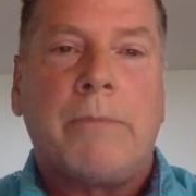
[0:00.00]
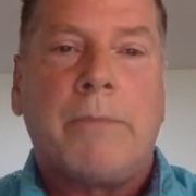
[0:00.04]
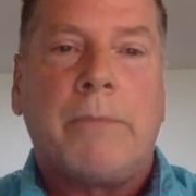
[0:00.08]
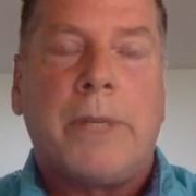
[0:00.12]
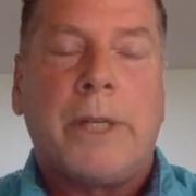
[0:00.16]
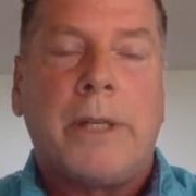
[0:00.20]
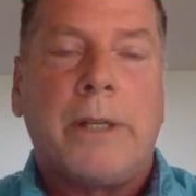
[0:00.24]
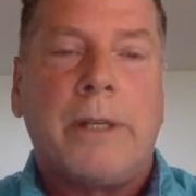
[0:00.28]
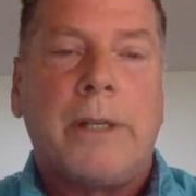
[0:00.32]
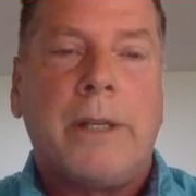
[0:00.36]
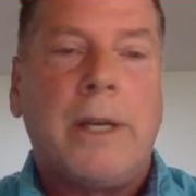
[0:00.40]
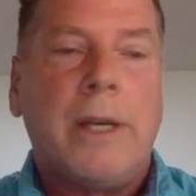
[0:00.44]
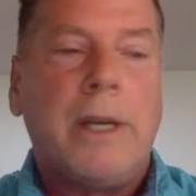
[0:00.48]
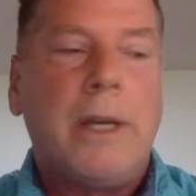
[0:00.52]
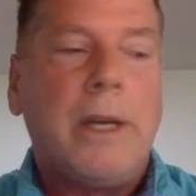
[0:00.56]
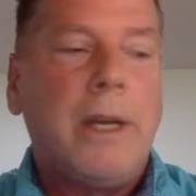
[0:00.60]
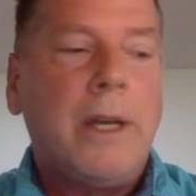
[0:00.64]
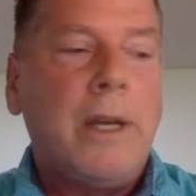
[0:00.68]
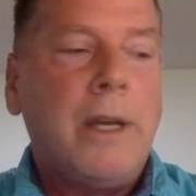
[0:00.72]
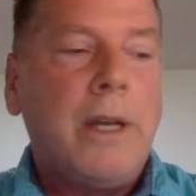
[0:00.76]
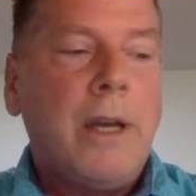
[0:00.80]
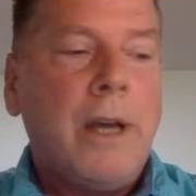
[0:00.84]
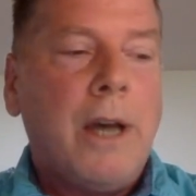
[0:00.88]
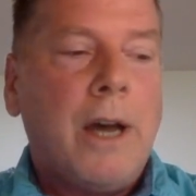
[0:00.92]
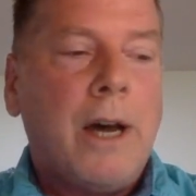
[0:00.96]
But
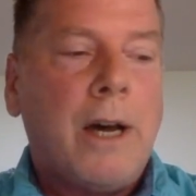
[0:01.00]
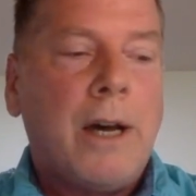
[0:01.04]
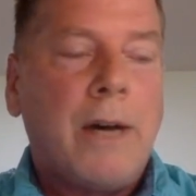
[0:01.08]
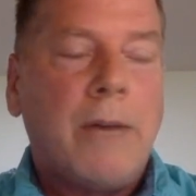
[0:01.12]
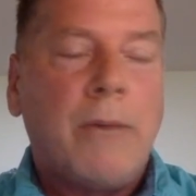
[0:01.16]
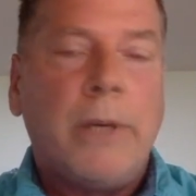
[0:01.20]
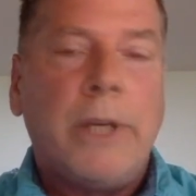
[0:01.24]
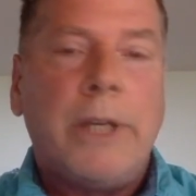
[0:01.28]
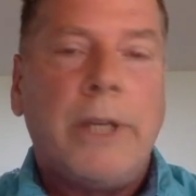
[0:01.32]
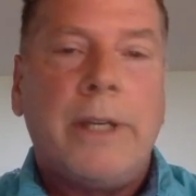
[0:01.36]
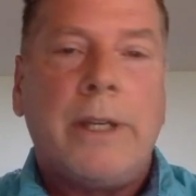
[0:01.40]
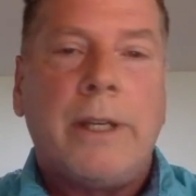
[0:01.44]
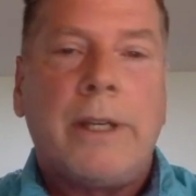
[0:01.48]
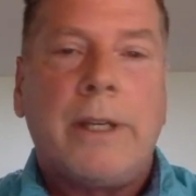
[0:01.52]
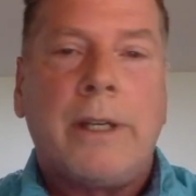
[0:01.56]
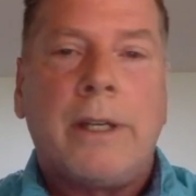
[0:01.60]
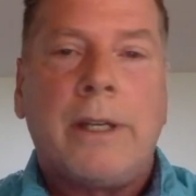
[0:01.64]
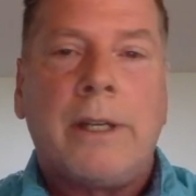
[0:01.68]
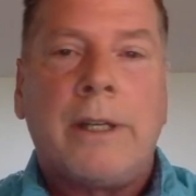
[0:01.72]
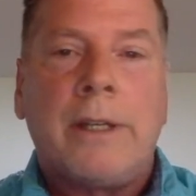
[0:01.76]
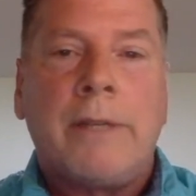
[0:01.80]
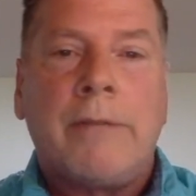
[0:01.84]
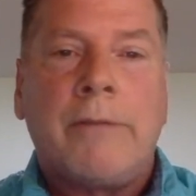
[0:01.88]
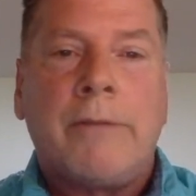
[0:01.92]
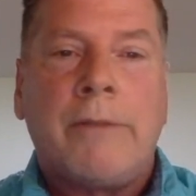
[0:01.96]
we did
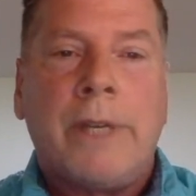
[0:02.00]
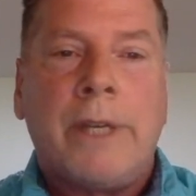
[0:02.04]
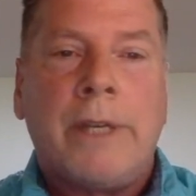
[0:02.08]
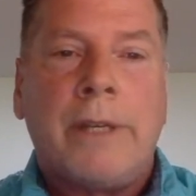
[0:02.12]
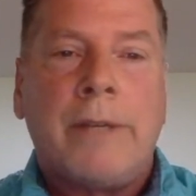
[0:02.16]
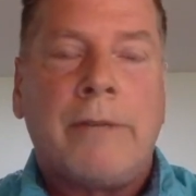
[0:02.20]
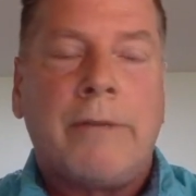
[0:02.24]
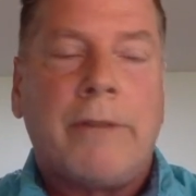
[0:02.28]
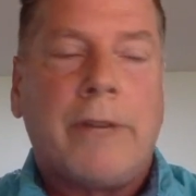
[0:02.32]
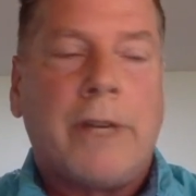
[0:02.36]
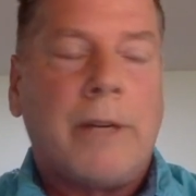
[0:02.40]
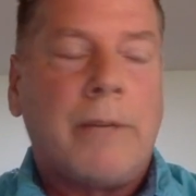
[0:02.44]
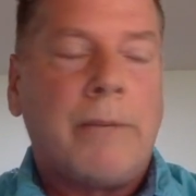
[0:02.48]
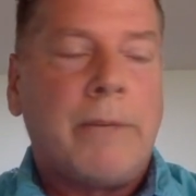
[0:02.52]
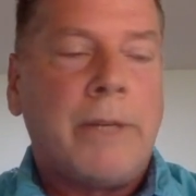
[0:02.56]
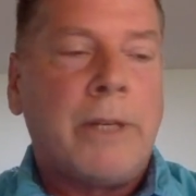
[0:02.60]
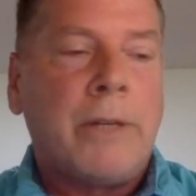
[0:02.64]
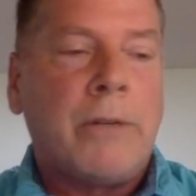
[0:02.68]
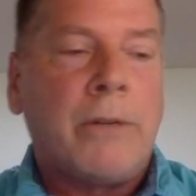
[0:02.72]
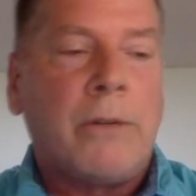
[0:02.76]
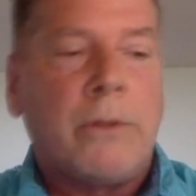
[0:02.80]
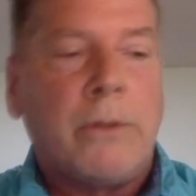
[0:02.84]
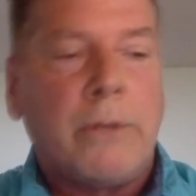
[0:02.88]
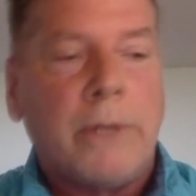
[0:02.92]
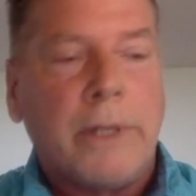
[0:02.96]
an
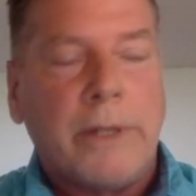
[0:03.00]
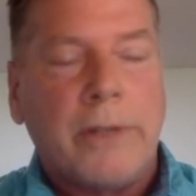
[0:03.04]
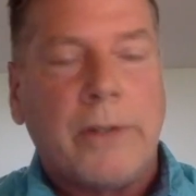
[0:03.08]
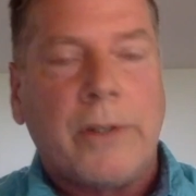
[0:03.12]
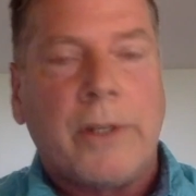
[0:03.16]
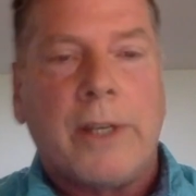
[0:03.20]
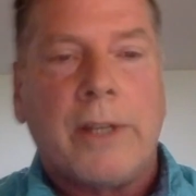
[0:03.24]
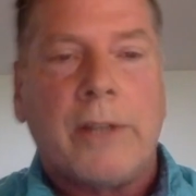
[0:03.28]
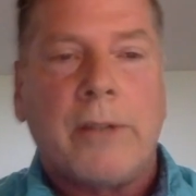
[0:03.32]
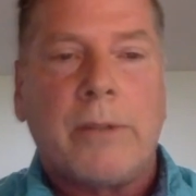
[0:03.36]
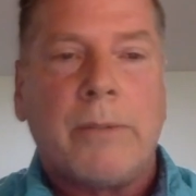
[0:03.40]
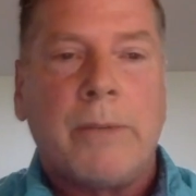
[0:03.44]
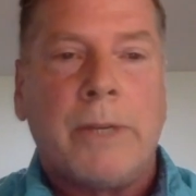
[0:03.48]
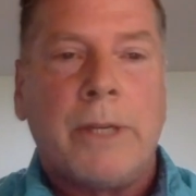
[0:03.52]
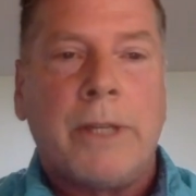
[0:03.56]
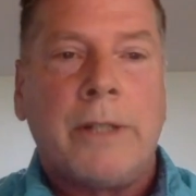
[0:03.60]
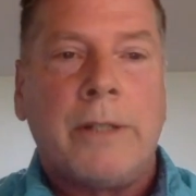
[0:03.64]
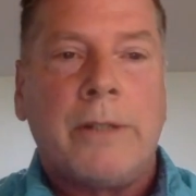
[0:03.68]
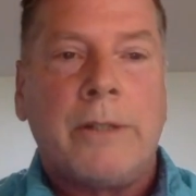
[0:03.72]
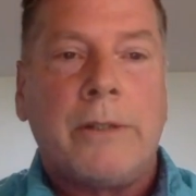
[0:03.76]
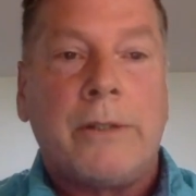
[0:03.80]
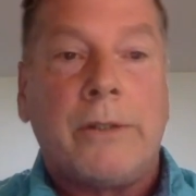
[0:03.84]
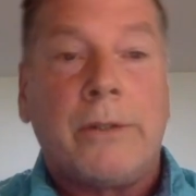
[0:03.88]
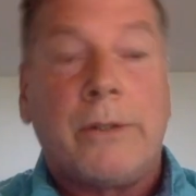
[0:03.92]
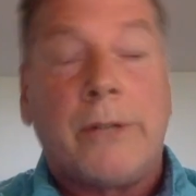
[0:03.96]
environmental
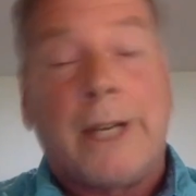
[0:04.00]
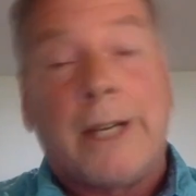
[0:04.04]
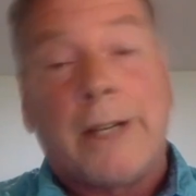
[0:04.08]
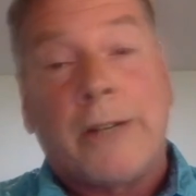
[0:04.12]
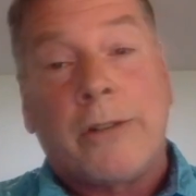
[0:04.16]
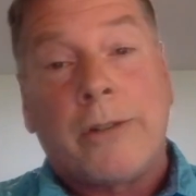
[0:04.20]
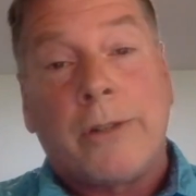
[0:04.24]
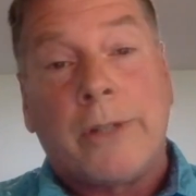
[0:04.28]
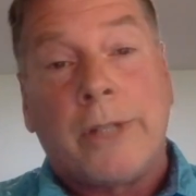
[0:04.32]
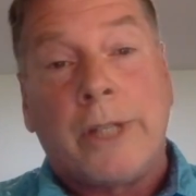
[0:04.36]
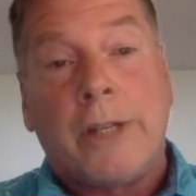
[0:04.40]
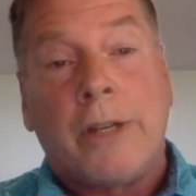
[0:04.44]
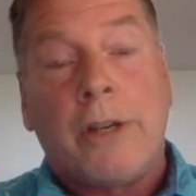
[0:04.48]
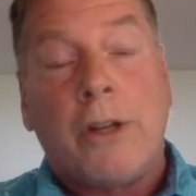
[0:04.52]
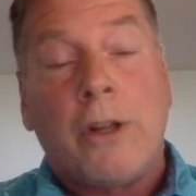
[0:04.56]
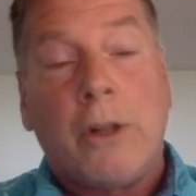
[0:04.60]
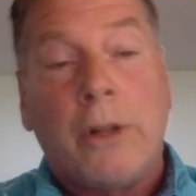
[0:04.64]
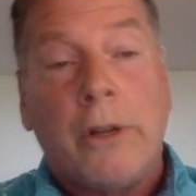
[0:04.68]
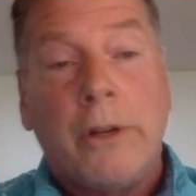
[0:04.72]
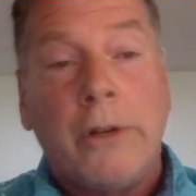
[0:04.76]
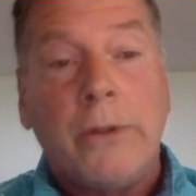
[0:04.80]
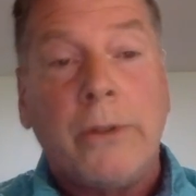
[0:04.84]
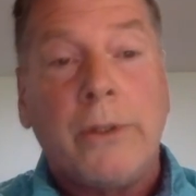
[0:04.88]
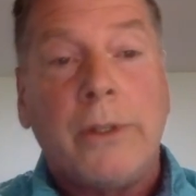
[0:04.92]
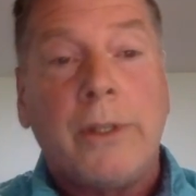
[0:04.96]
assessment to actually
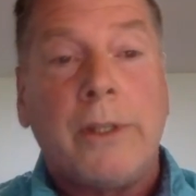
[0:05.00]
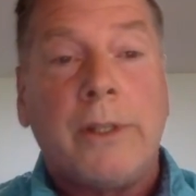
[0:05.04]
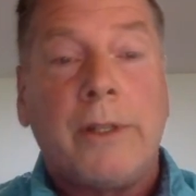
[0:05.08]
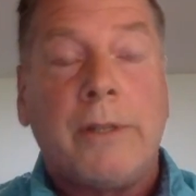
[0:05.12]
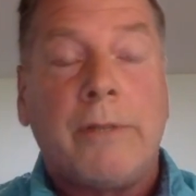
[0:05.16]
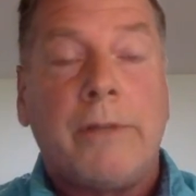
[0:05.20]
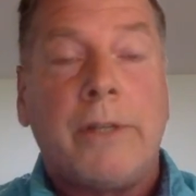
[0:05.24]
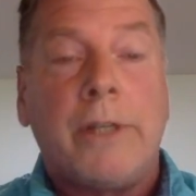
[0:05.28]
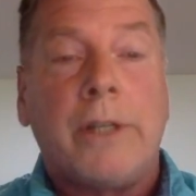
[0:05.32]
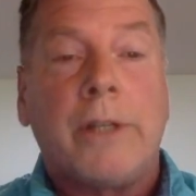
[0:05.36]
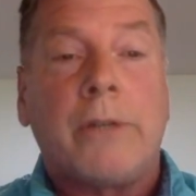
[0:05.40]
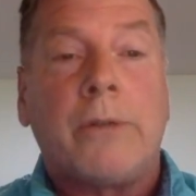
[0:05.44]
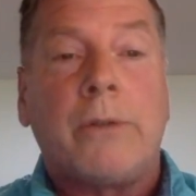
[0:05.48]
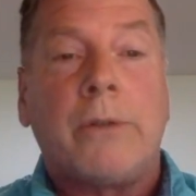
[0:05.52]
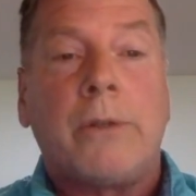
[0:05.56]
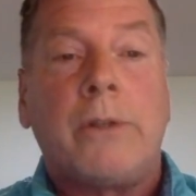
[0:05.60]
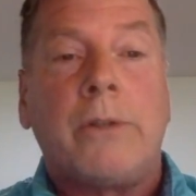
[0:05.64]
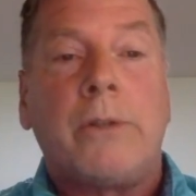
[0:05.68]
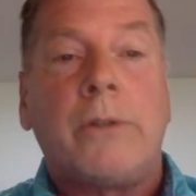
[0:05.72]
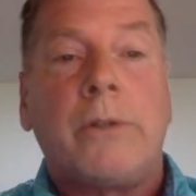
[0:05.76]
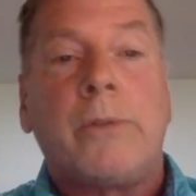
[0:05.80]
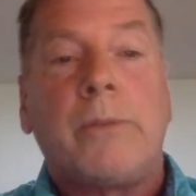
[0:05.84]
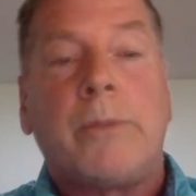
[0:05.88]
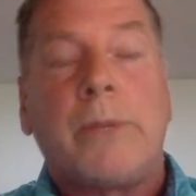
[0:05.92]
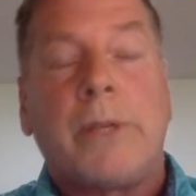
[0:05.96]
close it to vehicle
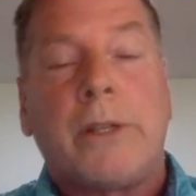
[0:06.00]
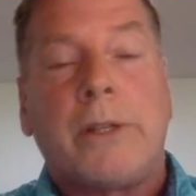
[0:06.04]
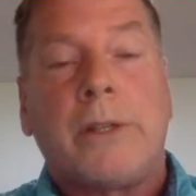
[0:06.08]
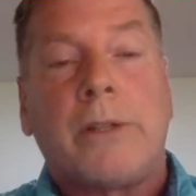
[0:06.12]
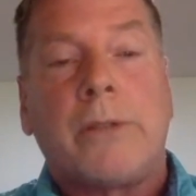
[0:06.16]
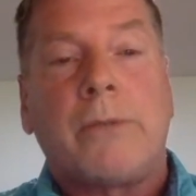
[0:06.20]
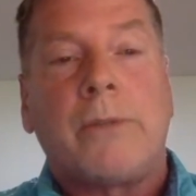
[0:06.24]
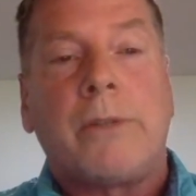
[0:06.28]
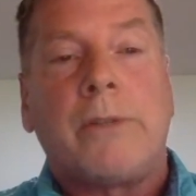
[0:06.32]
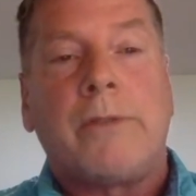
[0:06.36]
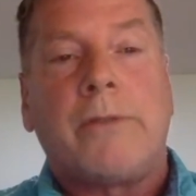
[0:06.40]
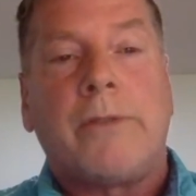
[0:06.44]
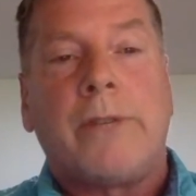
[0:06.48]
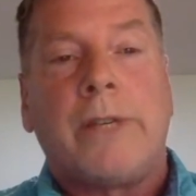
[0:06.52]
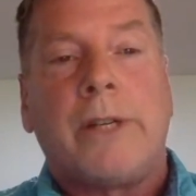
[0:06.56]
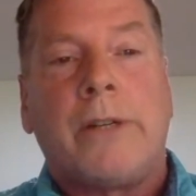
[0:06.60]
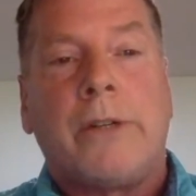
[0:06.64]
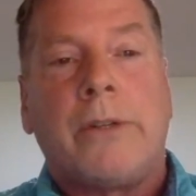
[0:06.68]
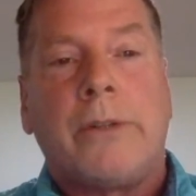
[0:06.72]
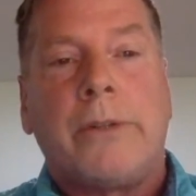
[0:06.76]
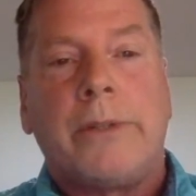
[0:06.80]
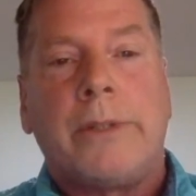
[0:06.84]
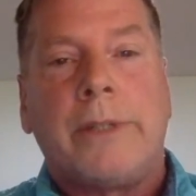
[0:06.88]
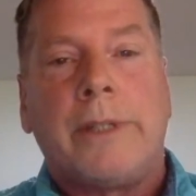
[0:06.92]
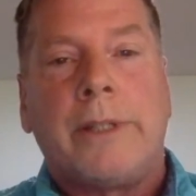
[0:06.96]
use because we
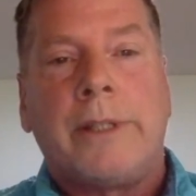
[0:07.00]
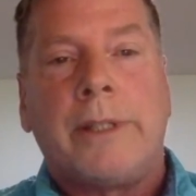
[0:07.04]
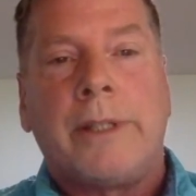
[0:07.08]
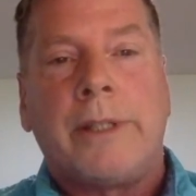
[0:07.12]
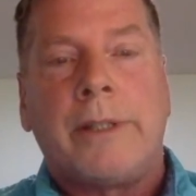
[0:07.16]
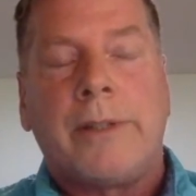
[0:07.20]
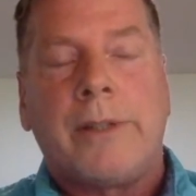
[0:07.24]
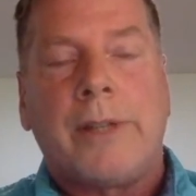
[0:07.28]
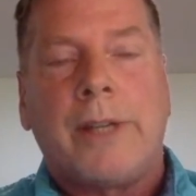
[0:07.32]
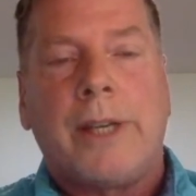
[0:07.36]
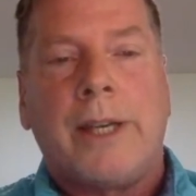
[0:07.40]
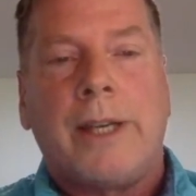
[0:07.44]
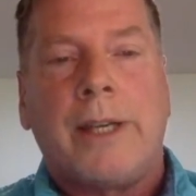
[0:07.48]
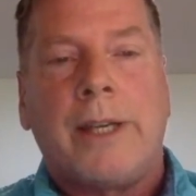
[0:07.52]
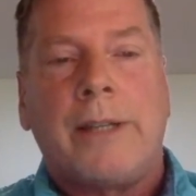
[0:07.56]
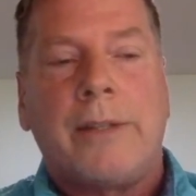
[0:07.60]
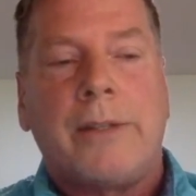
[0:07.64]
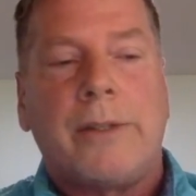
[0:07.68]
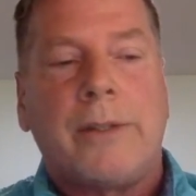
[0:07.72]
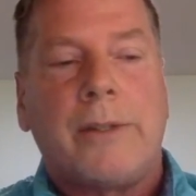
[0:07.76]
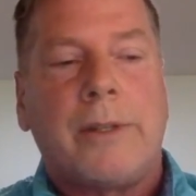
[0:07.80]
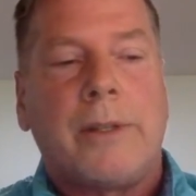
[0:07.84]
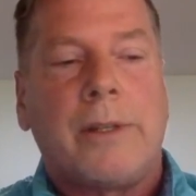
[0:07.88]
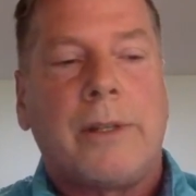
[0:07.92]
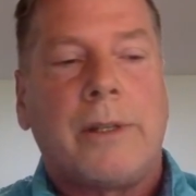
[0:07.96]
felt in this
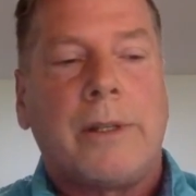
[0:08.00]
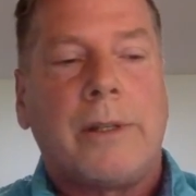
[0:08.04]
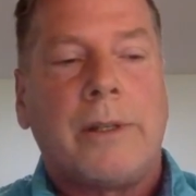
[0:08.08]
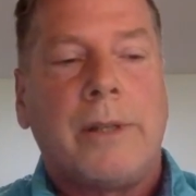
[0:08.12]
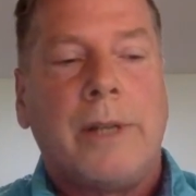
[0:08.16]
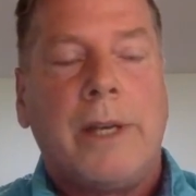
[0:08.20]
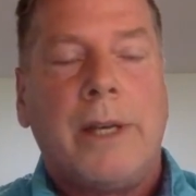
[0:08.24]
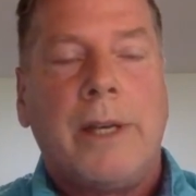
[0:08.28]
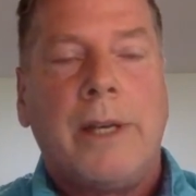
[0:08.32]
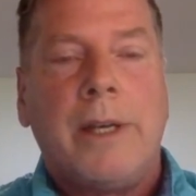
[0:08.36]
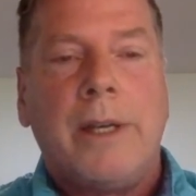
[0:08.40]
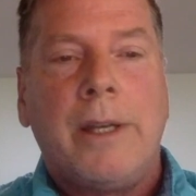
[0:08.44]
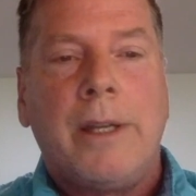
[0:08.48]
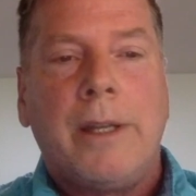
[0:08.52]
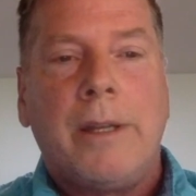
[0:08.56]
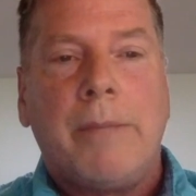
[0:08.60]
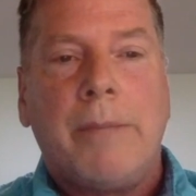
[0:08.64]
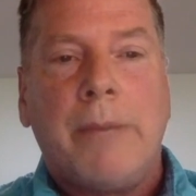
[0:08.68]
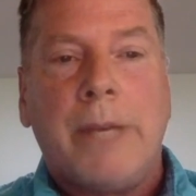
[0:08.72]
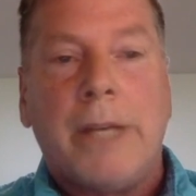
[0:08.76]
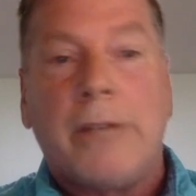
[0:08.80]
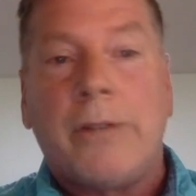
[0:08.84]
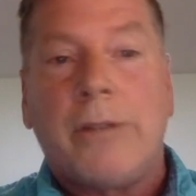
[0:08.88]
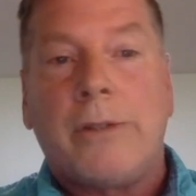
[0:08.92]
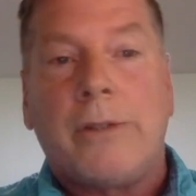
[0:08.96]
case the
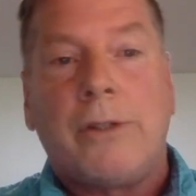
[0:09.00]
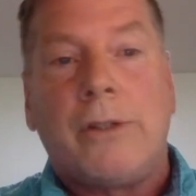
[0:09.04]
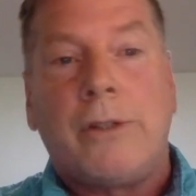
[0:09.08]
best